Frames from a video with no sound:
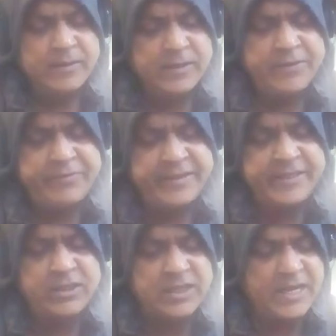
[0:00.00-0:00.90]
living
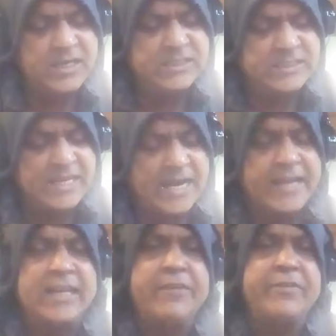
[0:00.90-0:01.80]
in the gully
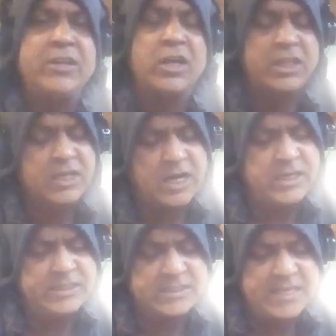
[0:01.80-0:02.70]
side, living on the
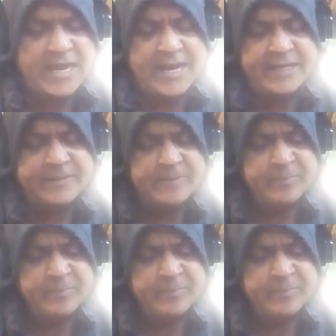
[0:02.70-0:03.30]
gully side,